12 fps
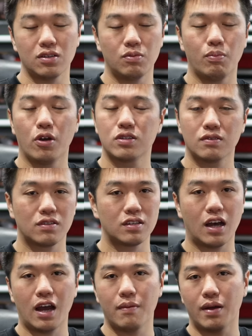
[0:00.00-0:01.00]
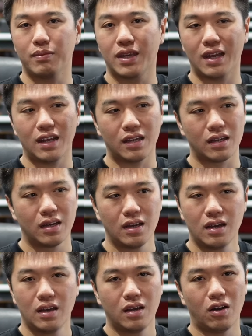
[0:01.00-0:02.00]
So most of the time I'm getting,
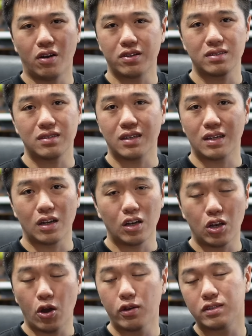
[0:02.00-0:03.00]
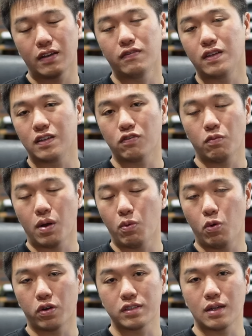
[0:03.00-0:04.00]
honestly, low 70s for my water